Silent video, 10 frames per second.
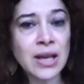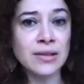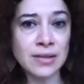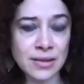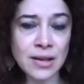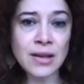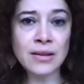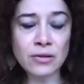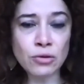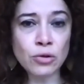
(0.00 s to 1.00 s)
as
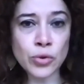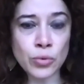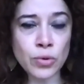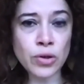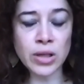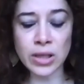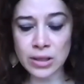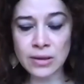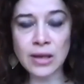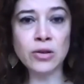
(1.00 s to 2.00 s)
they're also working
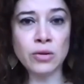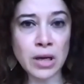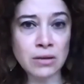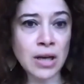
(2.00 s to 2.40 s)
in that human